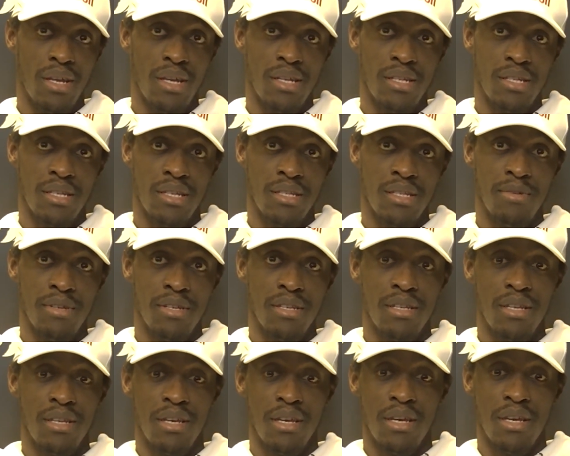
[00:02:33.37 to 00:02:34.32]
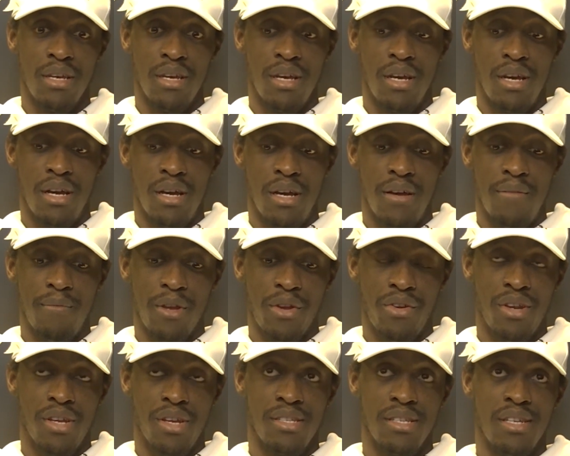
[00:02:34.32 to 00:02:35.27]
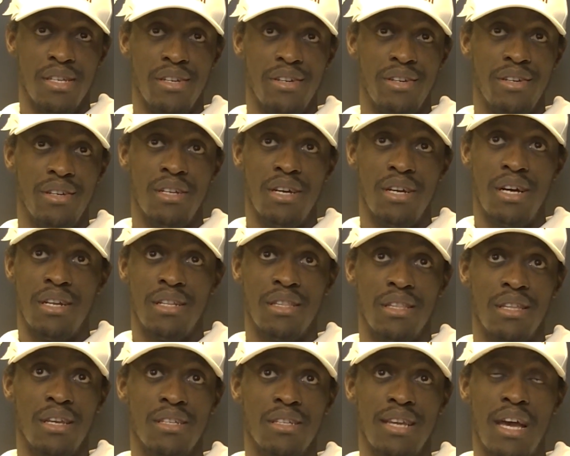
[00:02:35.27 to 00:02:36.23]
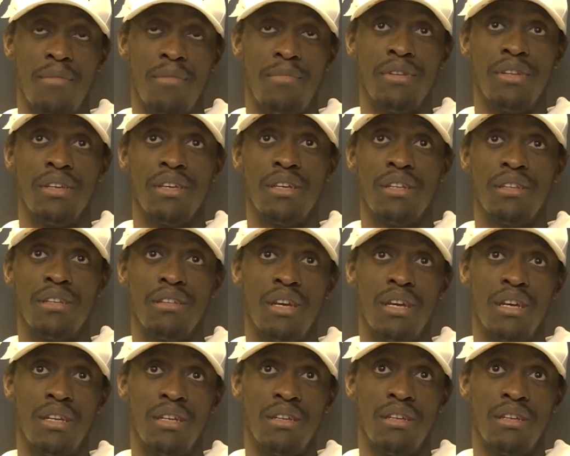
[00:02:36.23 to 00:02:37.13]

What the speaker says: It's been a crazy year. A lot of things happening, and I